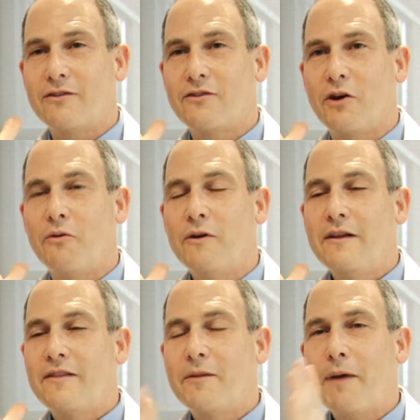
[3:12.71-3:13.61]
So
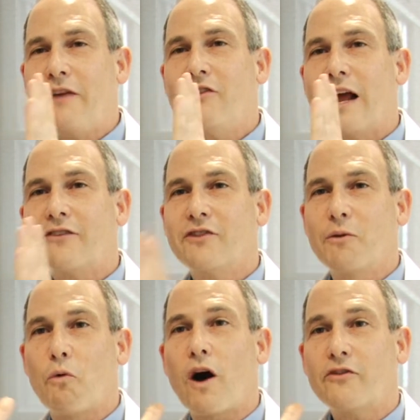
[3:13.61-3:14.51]
the patient actually
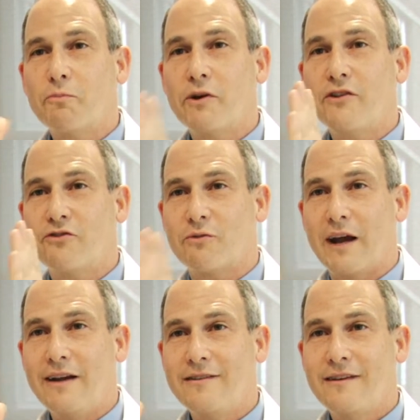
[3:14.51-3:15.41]
walks pretty
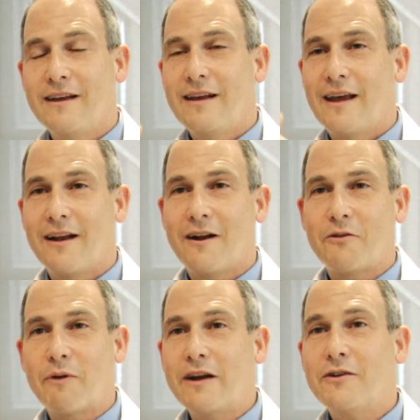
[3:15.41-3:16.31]
straight, and on
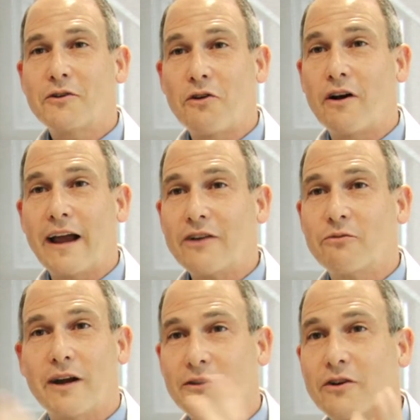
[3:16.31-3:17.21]
a regular long
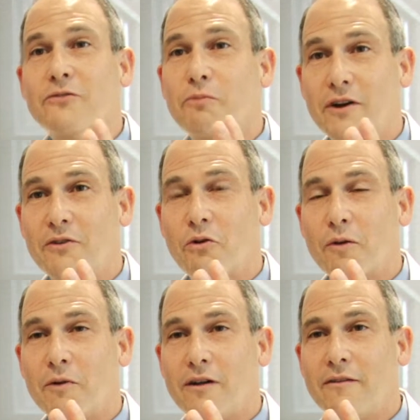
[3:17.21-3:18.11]
x-ray it looks pretty
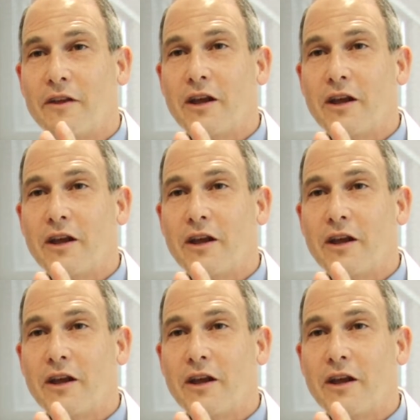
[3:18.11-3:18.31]
normal.